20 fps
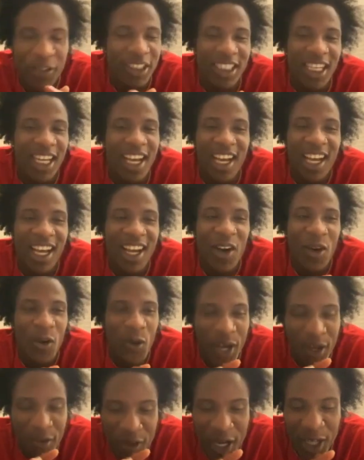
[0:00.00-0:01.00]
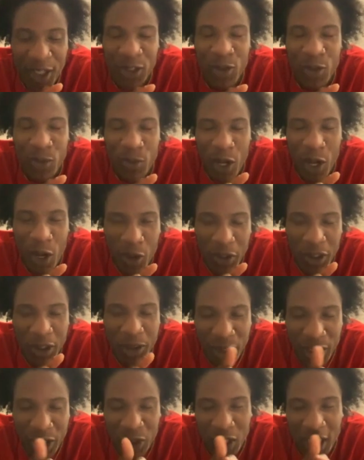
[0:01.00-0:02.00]
time, whatever I do, I'm gonna always
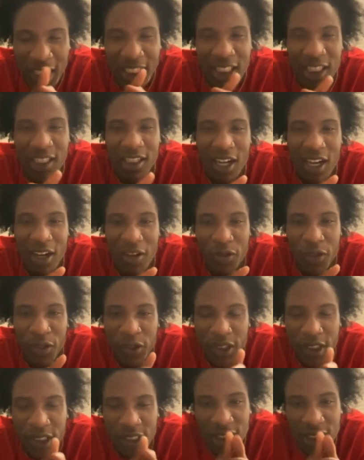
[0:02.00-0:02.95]
make sure I keep God first.